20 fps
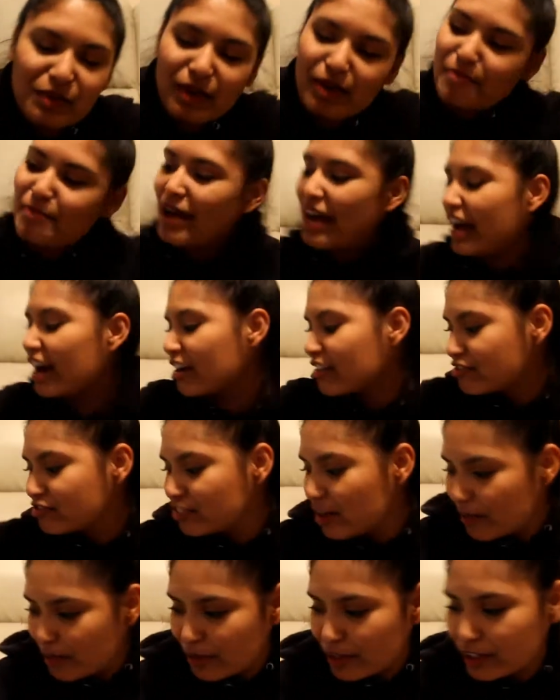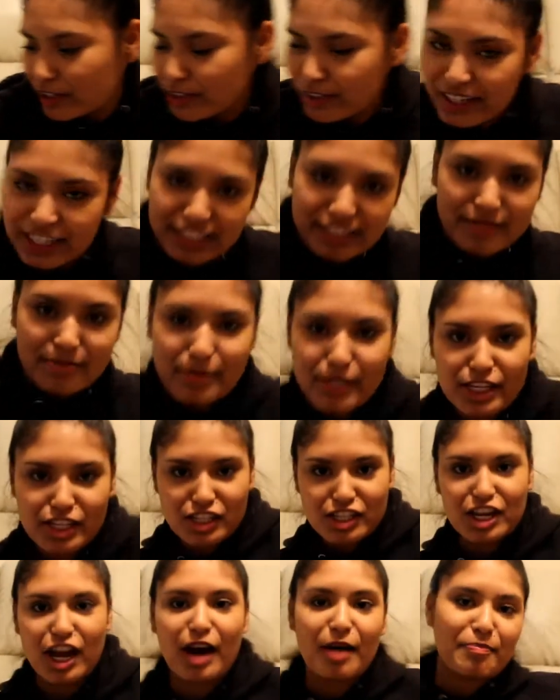guys, so we're back from our
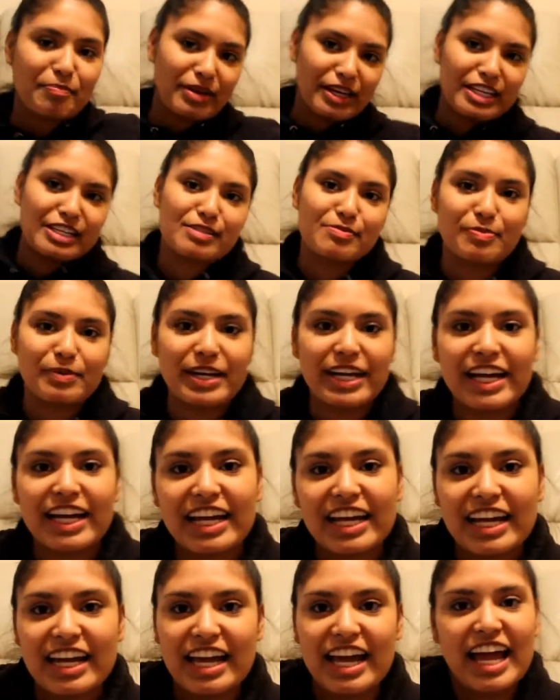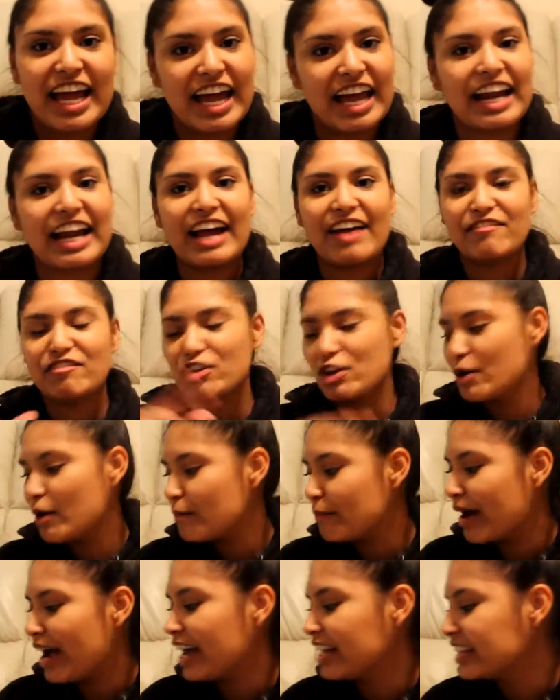Christmas shopping spree.
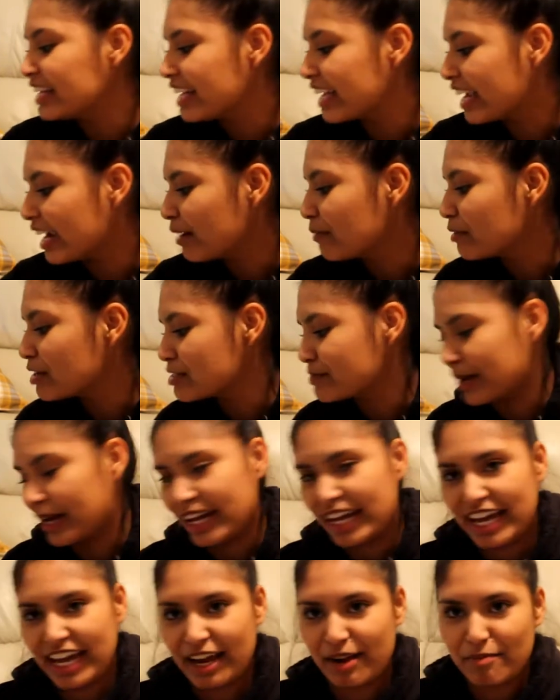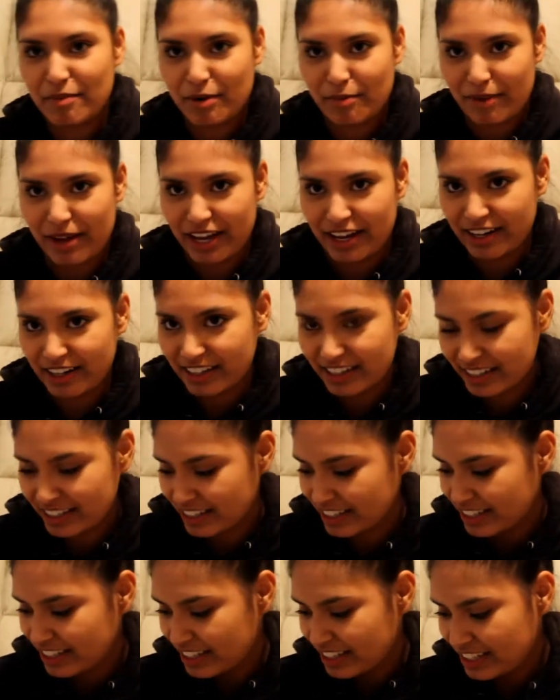And I have Noah behind the camera as my
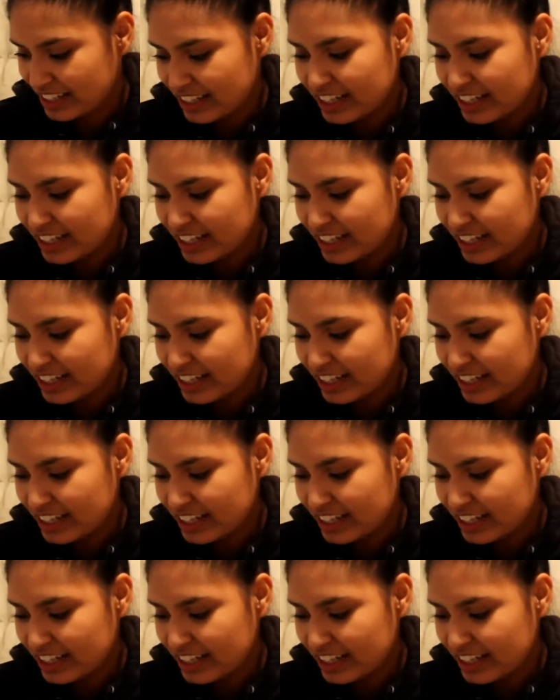cameraman.